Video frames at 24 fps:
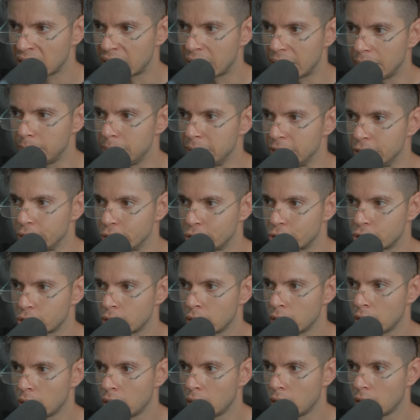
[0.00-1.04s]
image
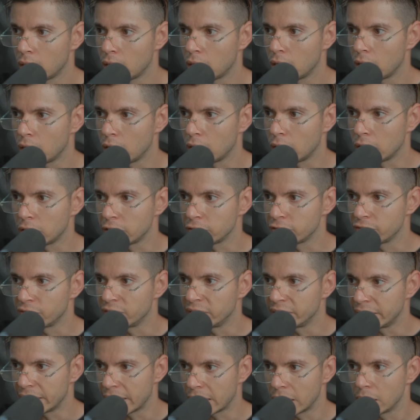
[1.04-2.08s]
of
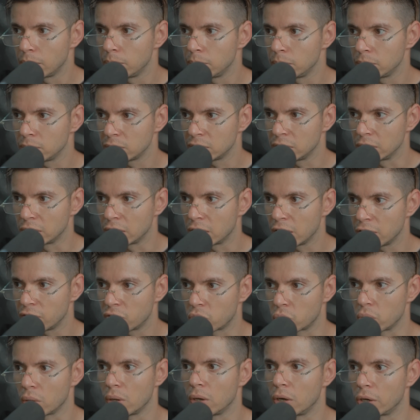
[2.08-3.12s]
them, the
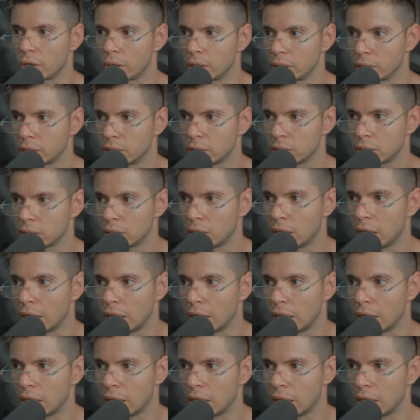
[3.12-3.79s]
cover art,